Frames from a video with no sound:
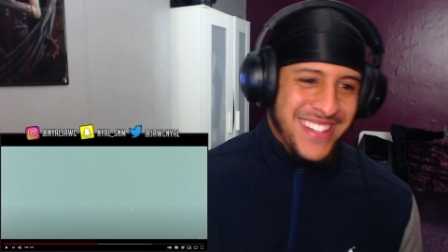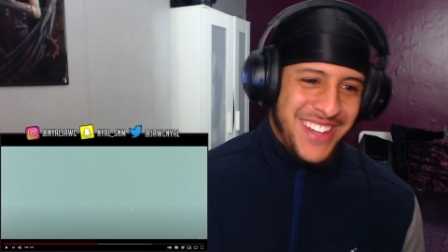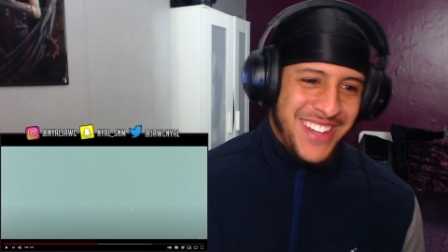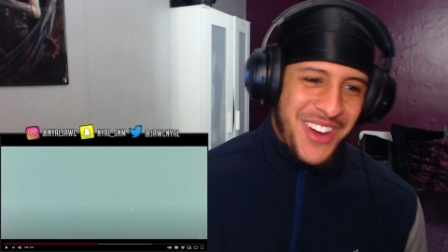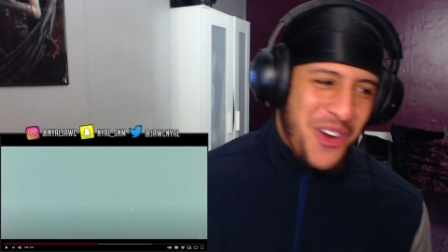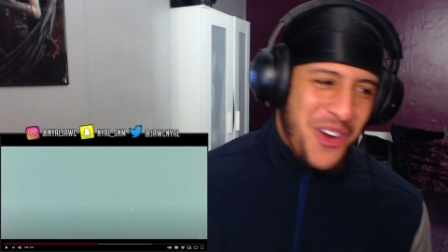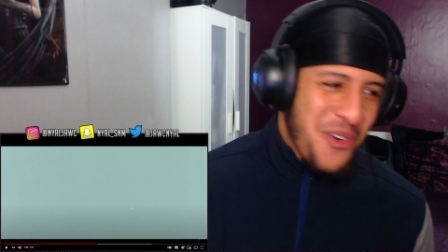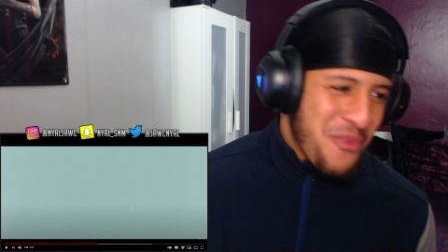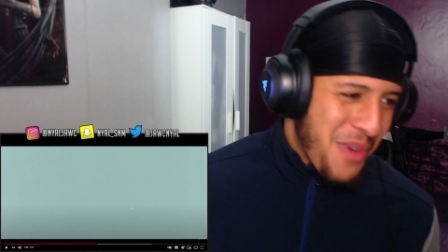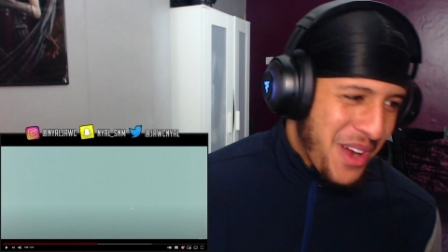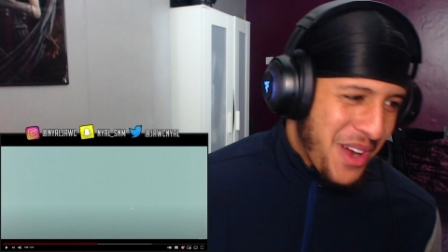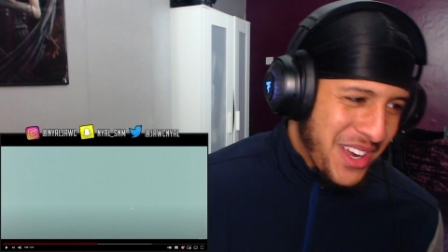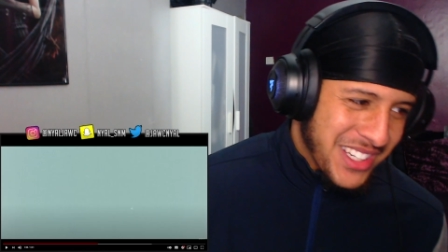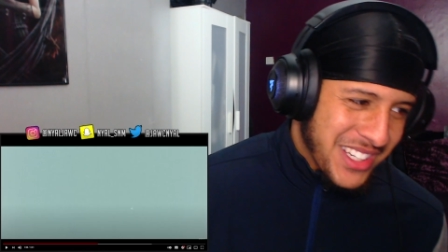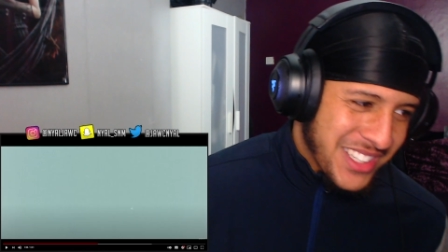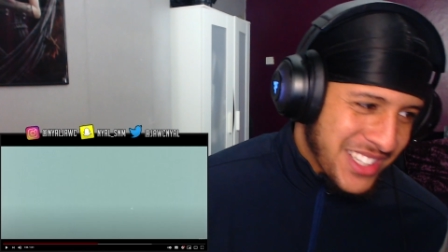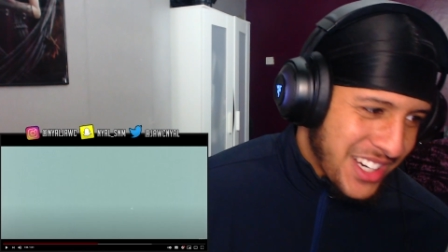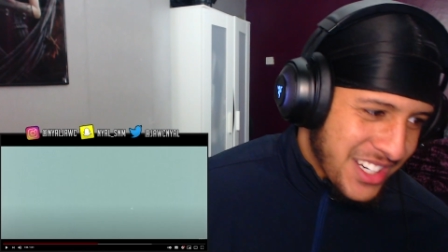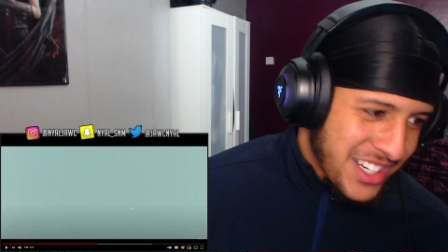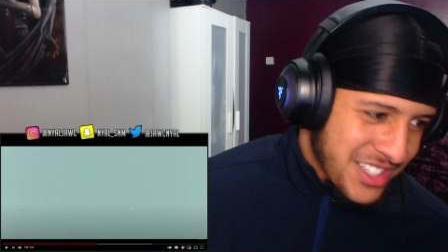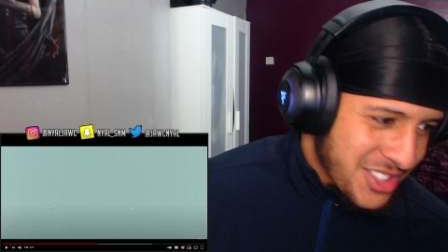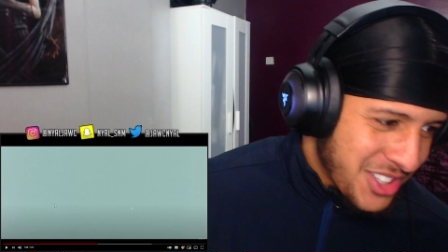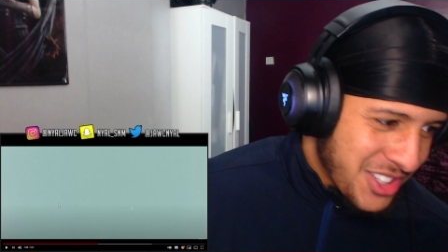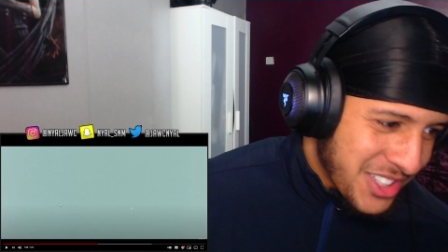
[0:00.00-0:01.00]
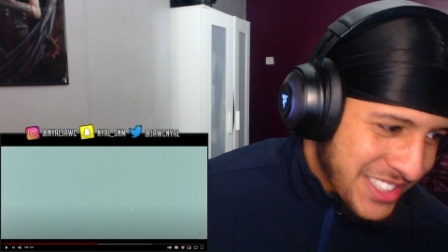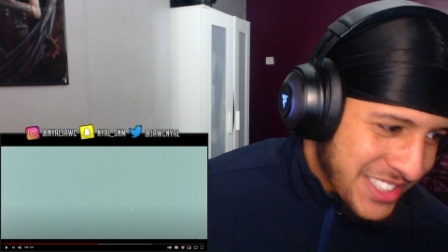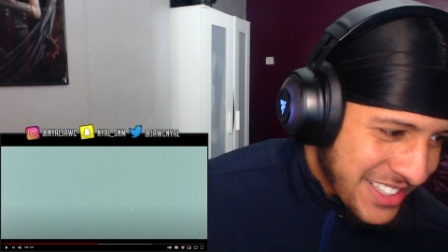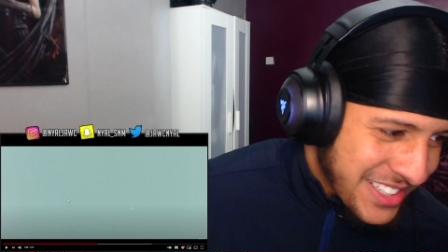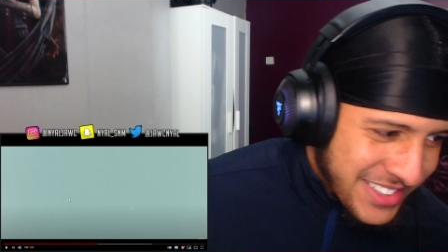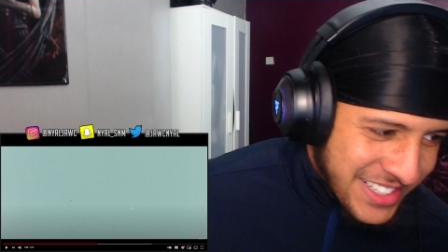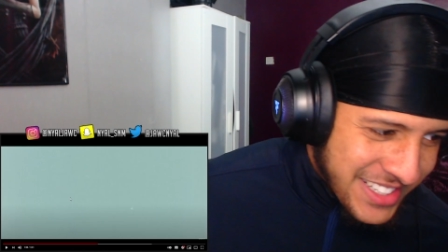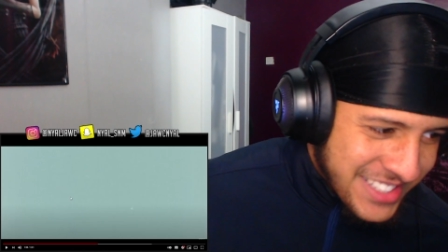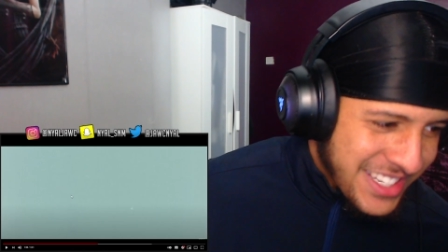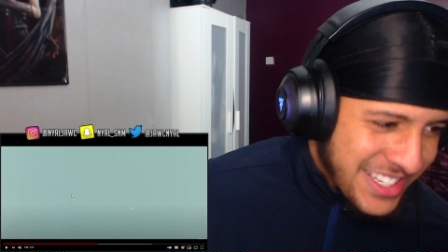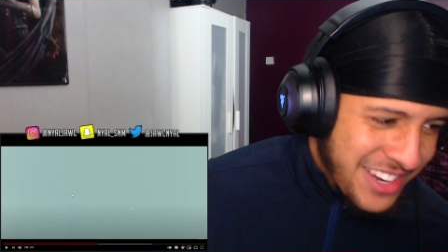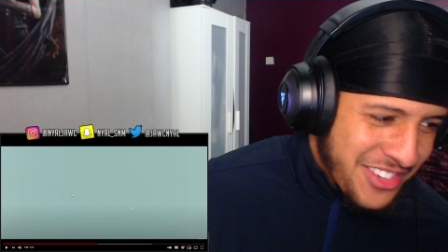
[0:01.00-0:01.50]
Oh, my gosh. Okay,
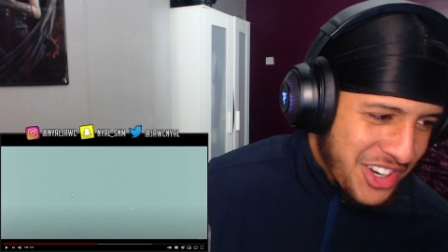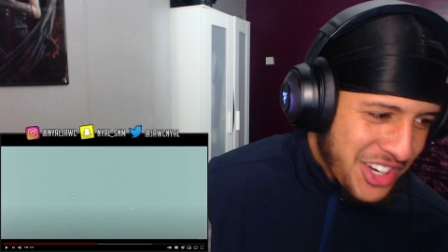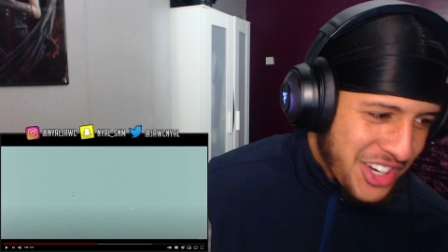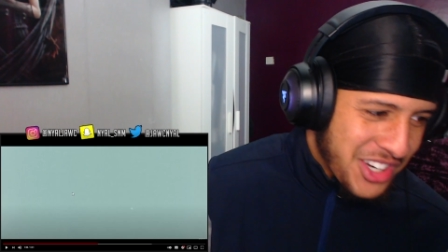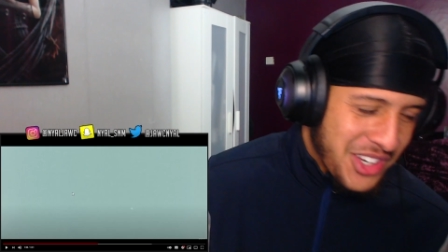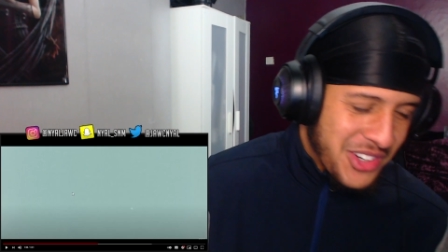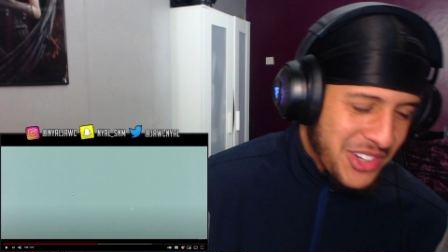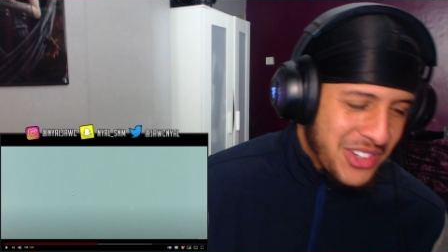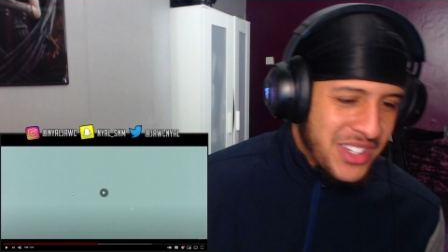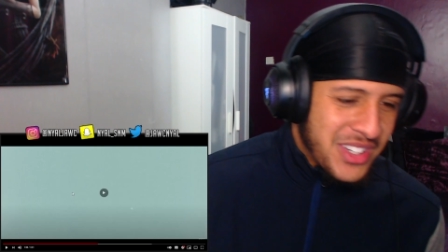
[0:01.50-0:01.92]
let's carry on now.